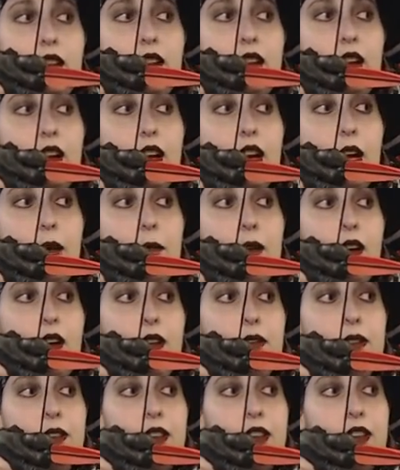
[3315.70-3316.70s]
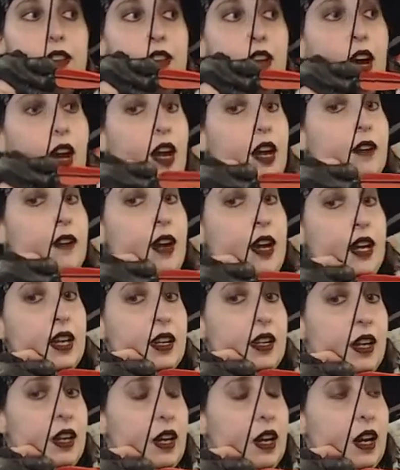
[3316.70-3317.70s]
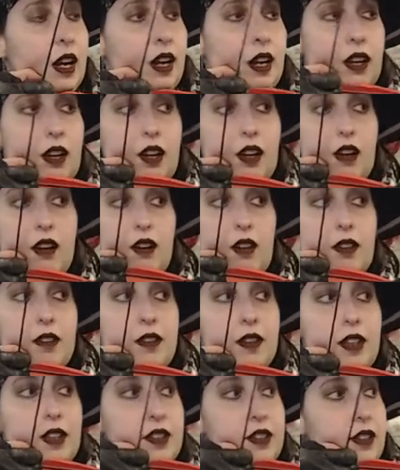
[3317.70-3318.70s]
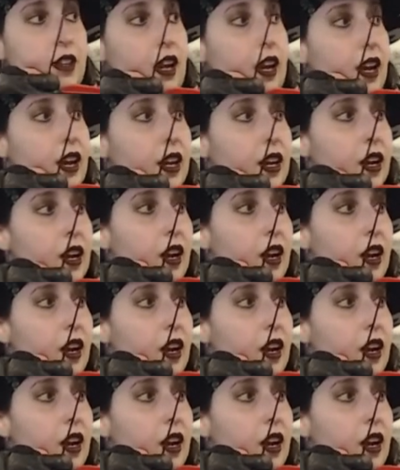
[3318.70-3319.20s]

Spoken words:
okay, I'm going for this guy, right? Going for this guy.